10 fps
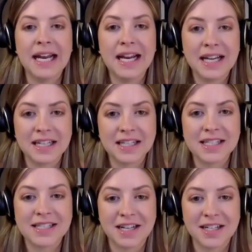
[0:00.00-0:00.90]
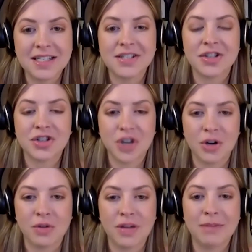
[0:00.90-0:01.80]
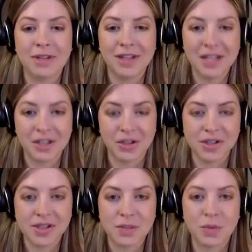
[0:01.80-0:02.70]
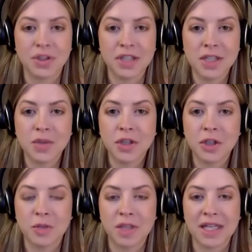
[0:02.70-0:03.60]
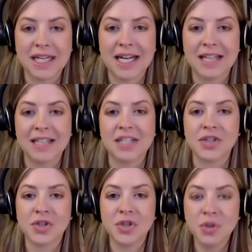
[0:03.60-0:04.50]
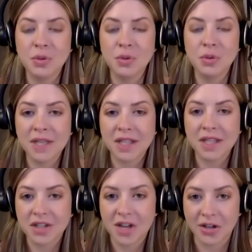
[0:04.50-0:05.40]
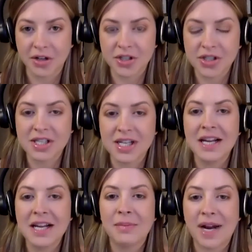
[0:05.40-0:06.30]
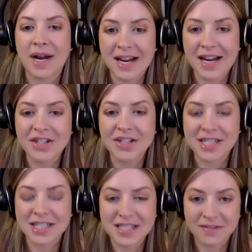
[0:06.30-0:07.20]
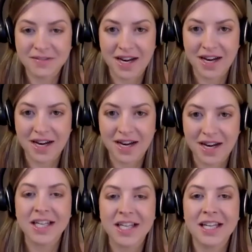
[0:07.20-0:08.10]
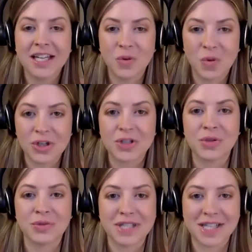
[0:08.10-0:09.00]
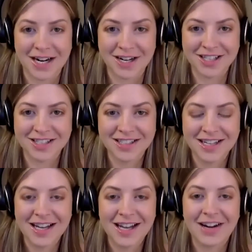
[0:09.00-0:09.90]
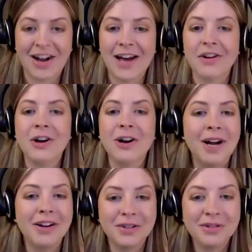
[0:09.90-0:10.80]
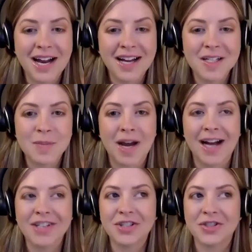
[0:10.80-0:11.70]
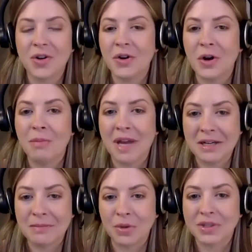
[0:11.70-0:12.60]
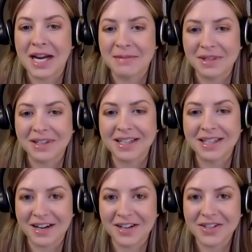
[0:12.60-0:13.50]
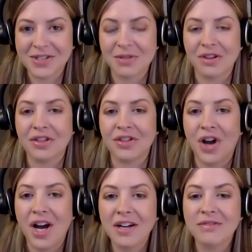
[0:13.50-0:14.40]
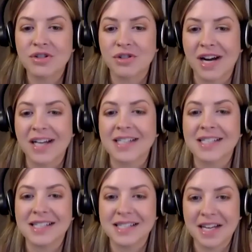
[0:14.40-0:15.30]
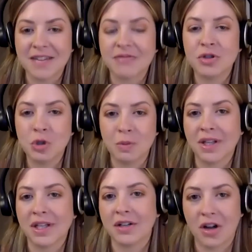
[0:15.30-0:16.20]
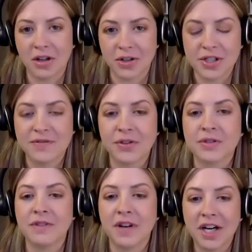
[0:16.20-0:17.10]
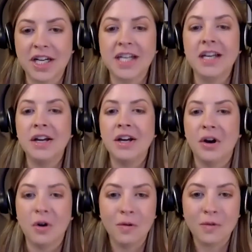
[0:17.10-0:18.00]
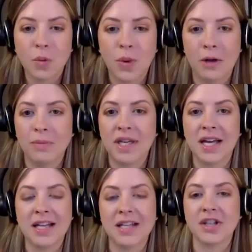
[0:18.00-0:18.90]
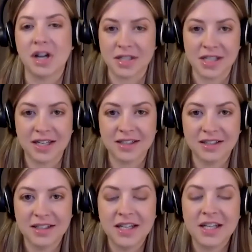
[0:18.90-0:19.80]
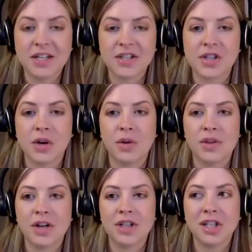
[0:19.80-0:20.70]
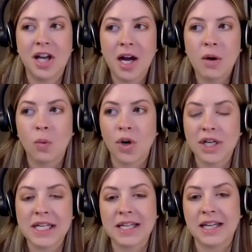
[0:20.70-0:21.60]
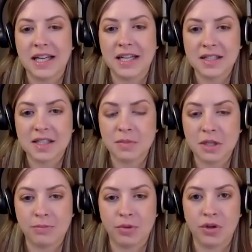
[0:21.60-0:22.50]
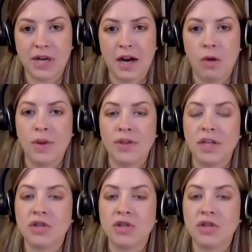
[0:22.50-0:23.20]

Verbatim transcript: And studies show that millennials will need to accumulate at least two million dollars by age sixty-five in order to retire. Now, I don't know about you guys, but I just don't know many multimillionaires. So the thought of trying to save two million dollars feels very overwhelming and daunting. So there's a lot working against people now when they